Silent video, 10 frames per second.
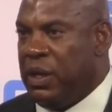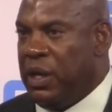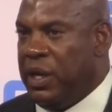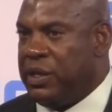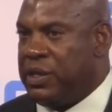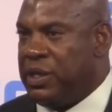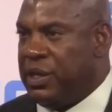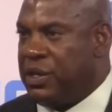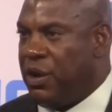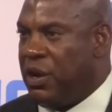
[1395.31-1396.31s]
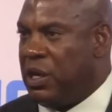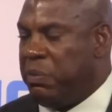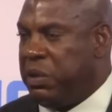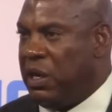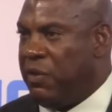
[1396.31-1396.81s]
and it's it's hard to
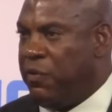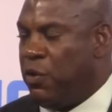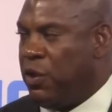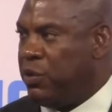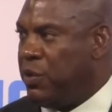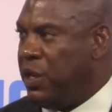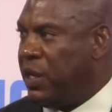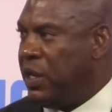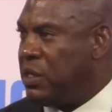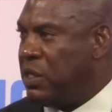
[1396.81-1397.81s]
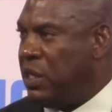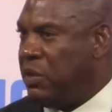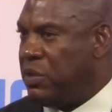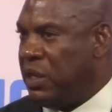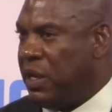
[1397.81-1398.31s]
play four three against
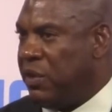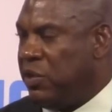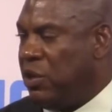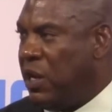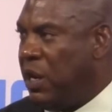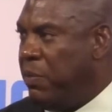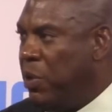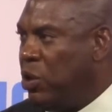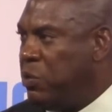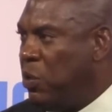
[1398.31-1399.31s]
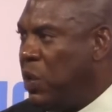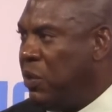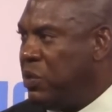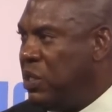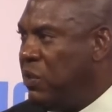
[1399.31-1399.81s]
teams that have you know have multiple wide
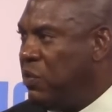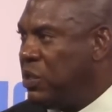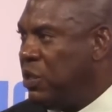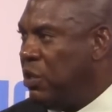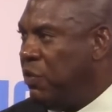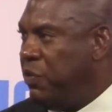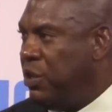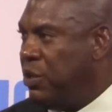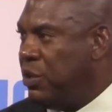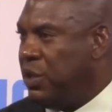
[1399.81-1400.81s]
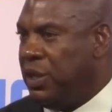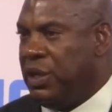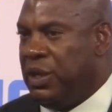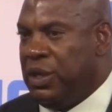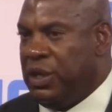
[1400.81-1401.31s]
receivers on the field
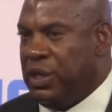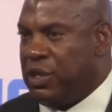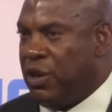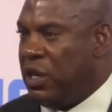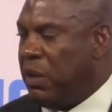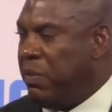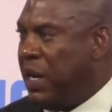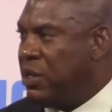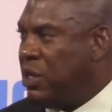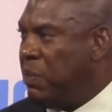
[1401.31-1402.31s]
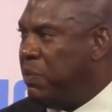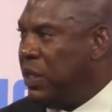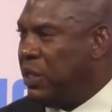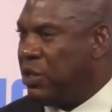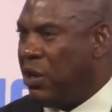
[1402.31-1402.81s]
it's hard to match up.
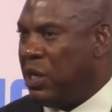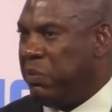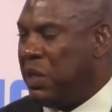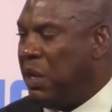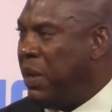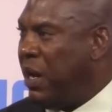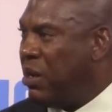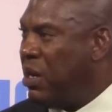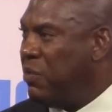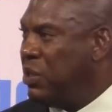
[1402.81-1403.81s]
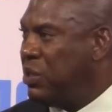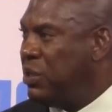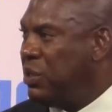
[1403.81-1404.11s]
It's hard to play man coverage.